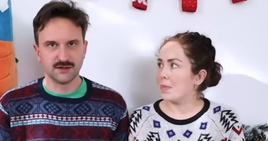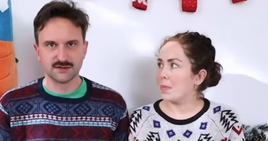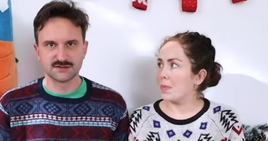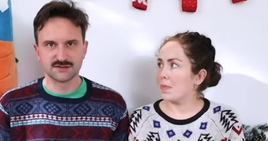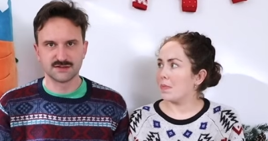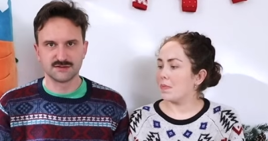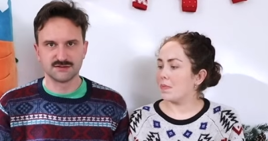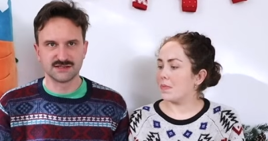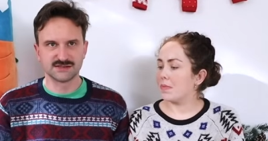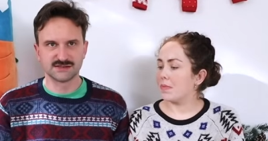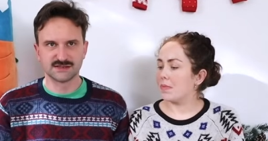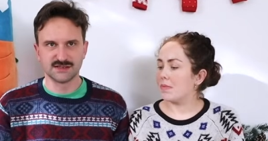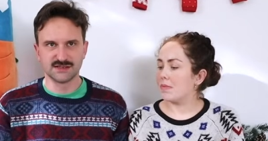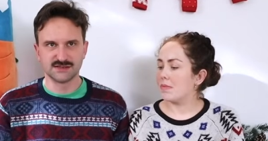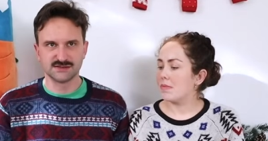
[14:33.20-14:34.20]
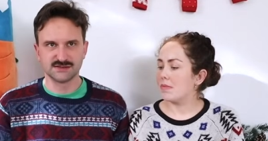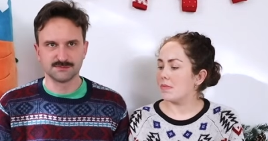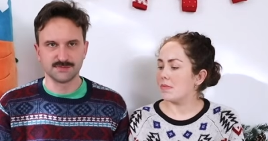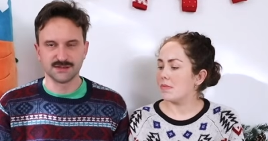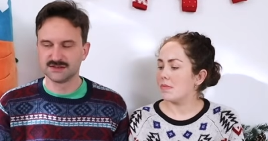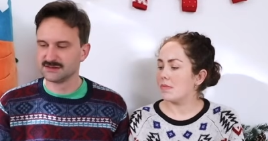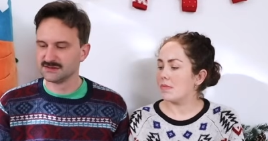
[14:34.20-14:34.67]
Speaker 1: hard to criticize
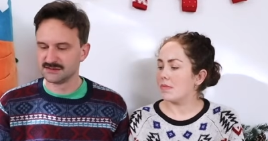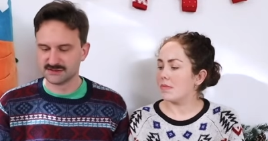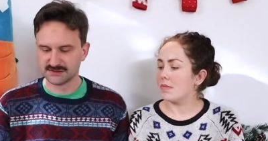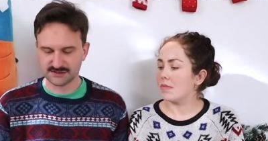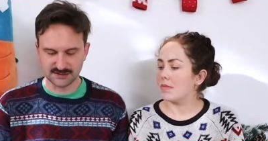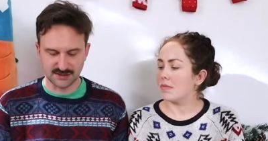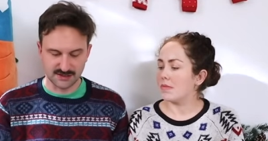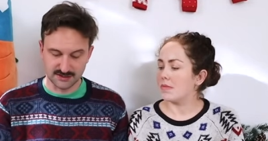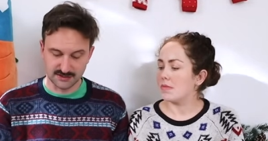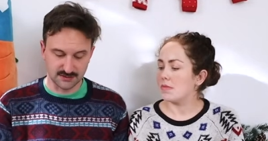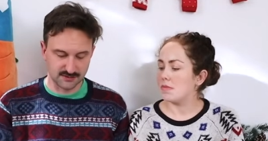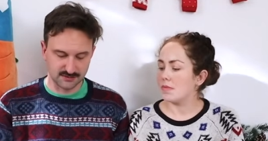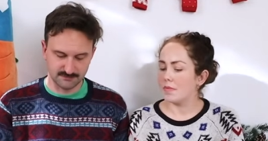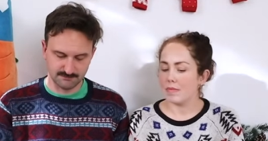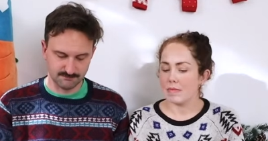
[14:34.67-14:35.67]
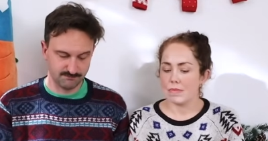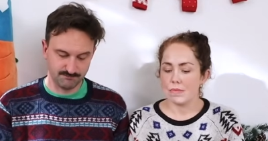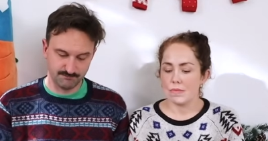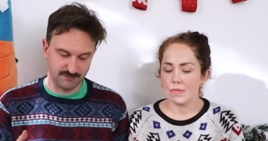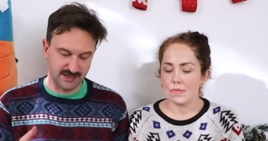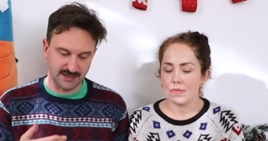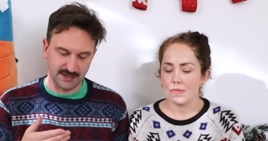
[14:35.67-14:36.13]
because I can't
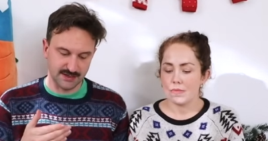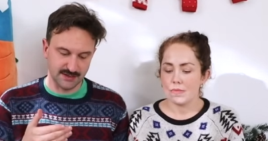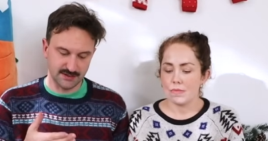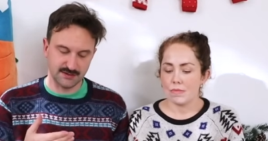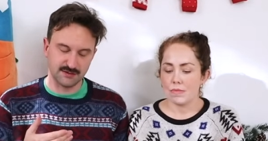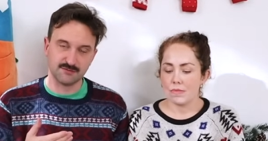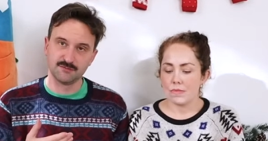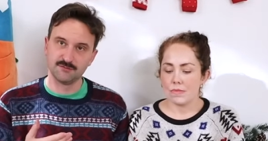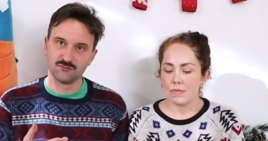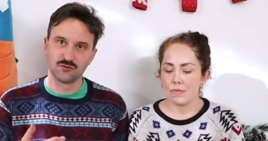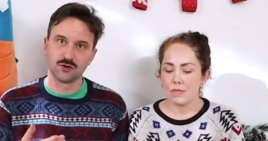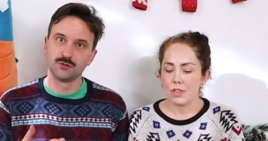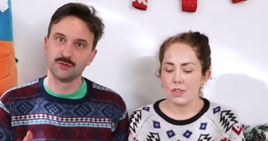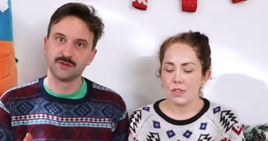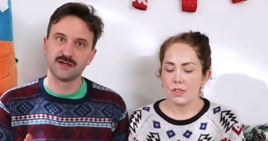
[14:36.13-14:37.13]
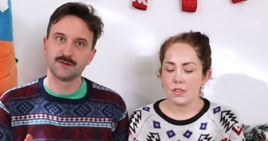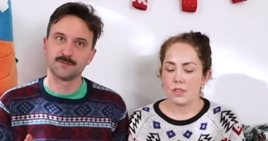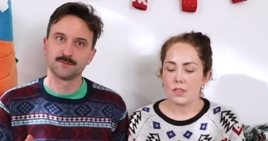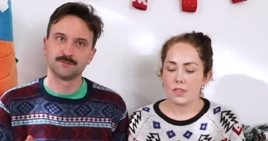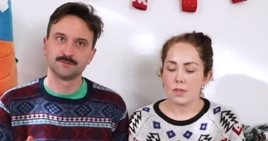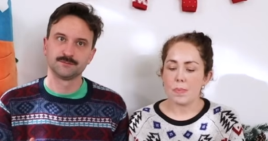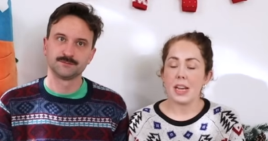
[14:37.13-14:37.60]
pick anything wrong with it.
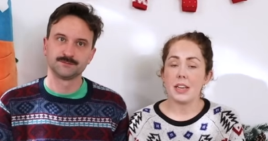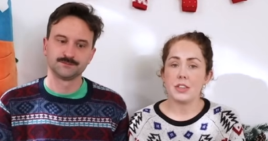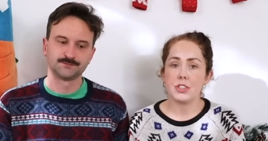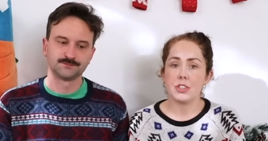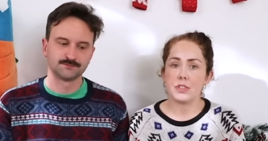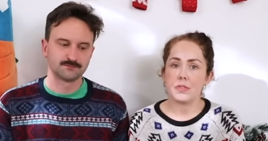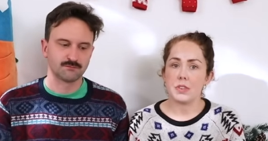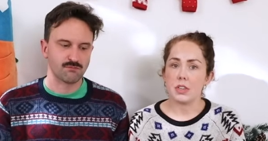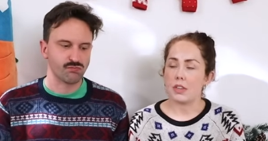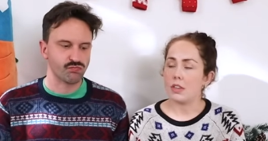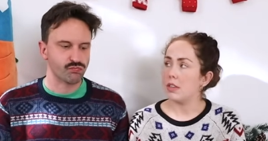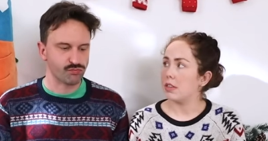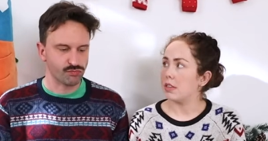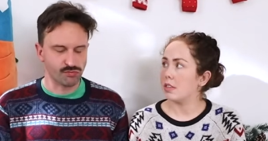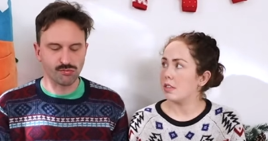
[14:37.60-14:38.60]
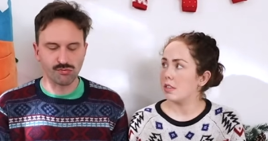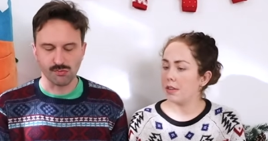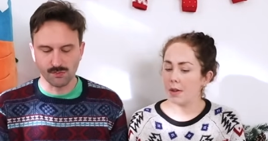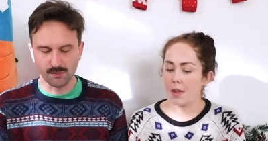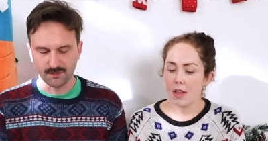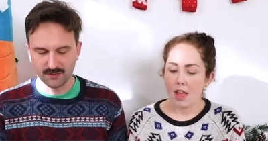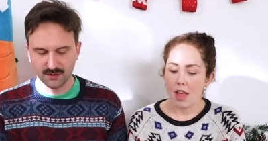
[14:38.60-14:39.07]
Speaker 2: The pastry's really good.
Speaker 1: Mm.
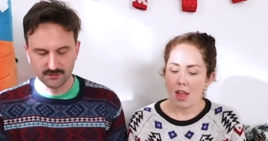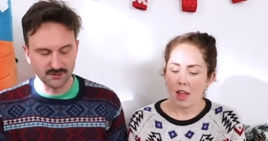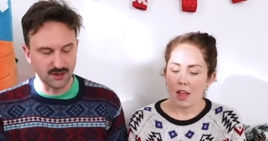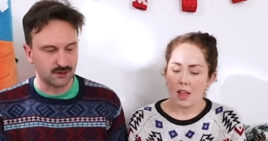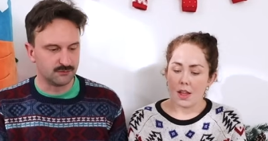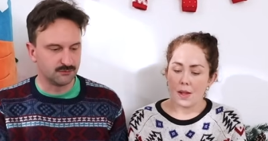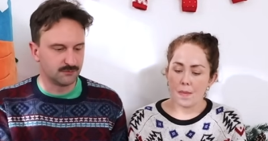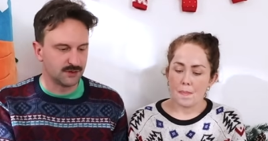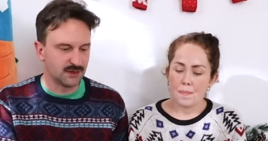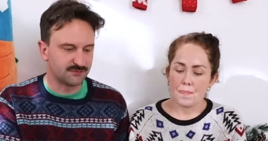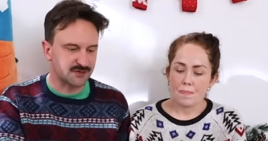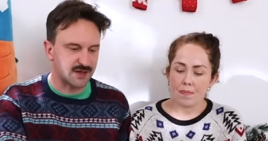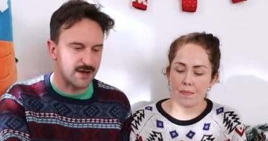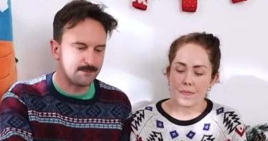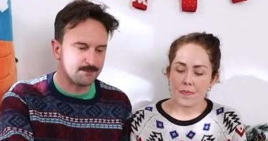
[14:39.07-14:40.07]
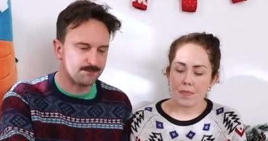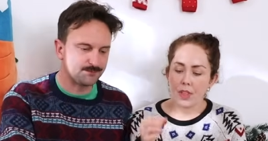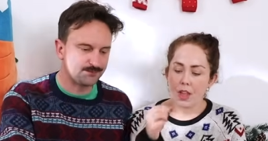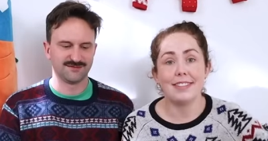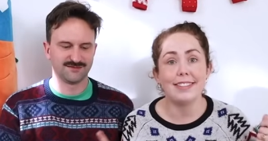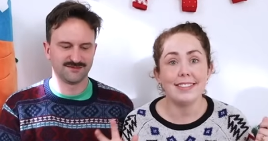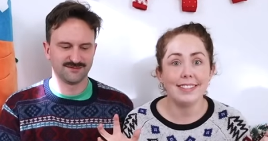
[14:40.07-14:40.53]
No, love that.
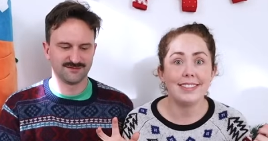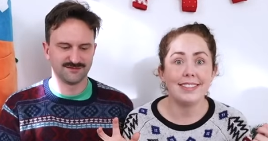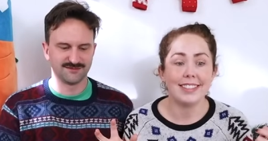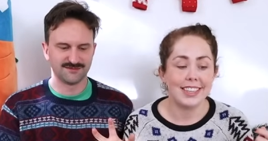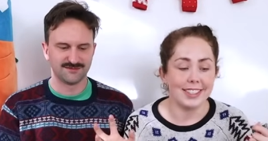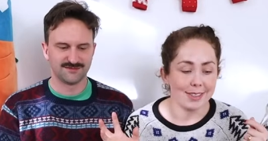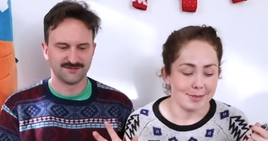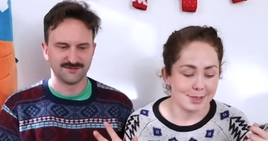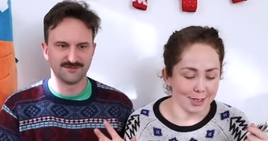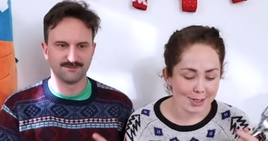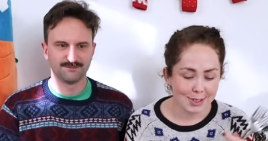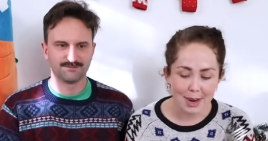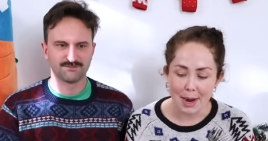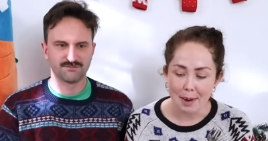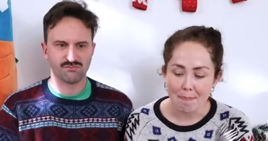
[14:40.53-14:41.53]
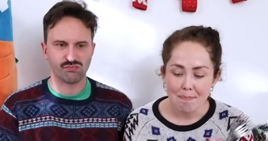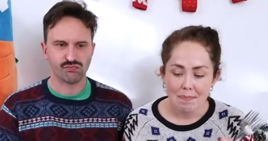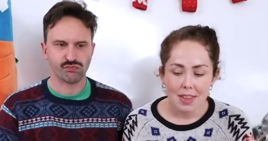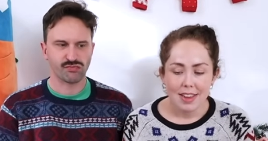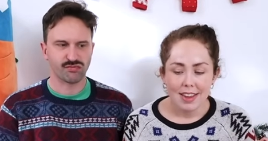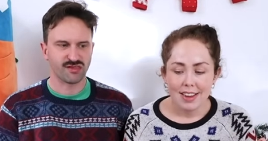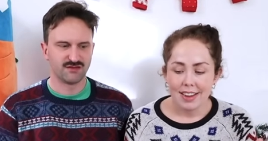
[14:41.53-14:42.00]
Speaker 2: Oh, I don't want to try.
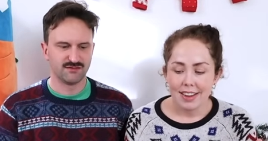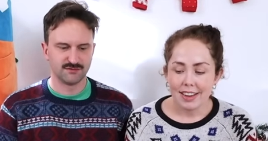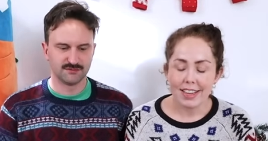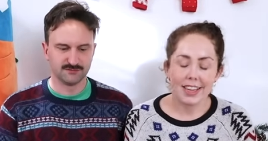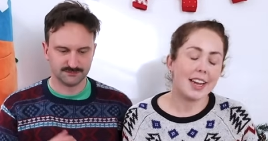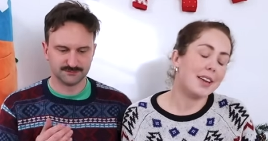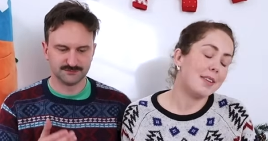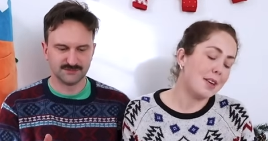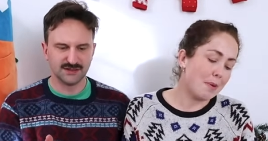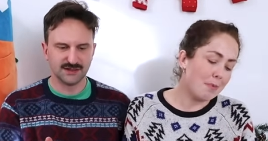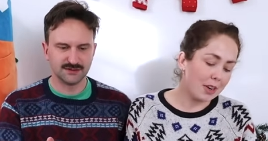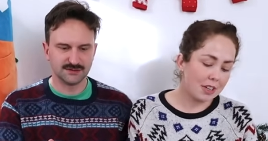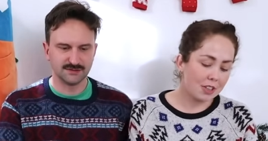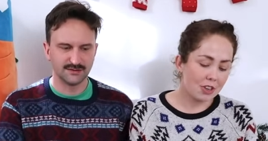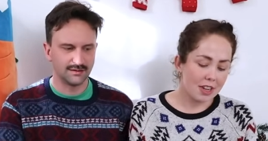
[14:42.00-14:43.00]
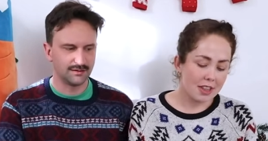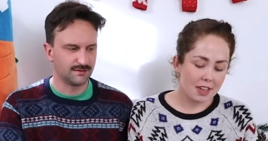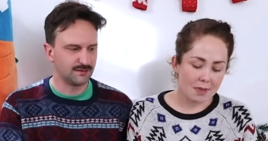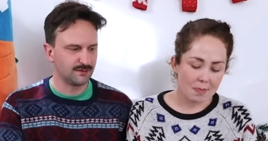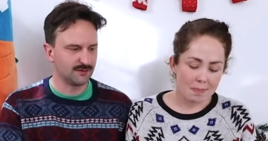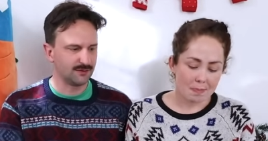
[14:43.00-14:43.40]
Okay, no, we're going to try these.